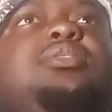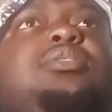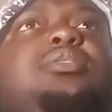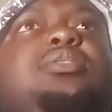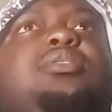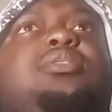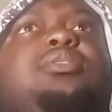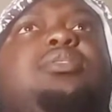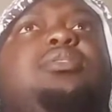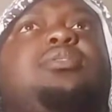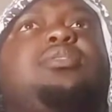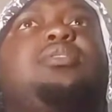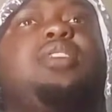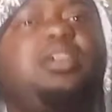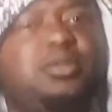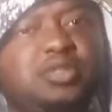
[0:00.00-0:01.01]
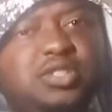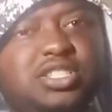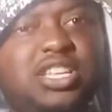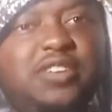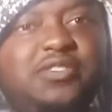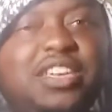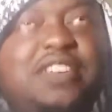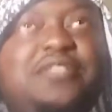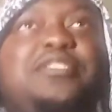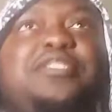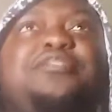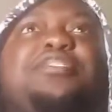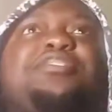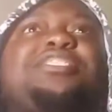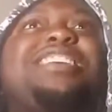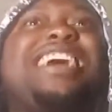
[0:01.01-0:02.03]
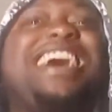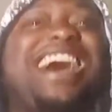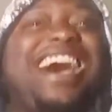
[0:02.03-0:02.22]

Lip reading: bar. Niggas, oh, it's Chief Keeper first.